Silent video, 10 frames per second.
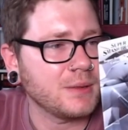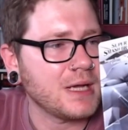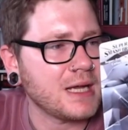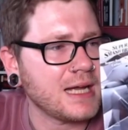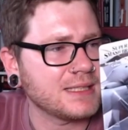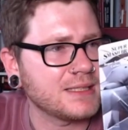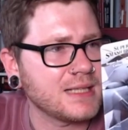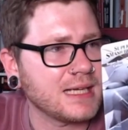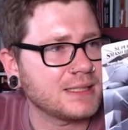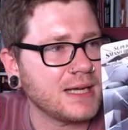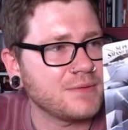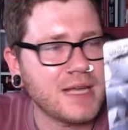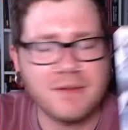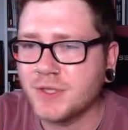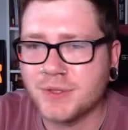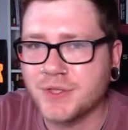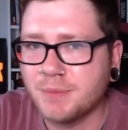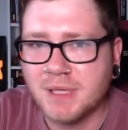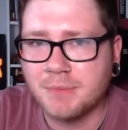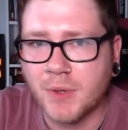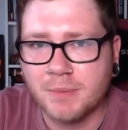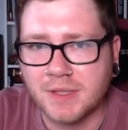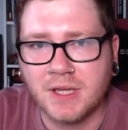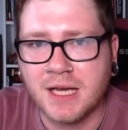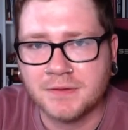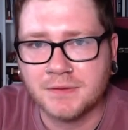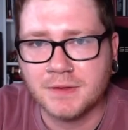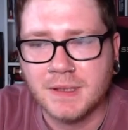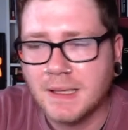I've never used an Amiibo in my life.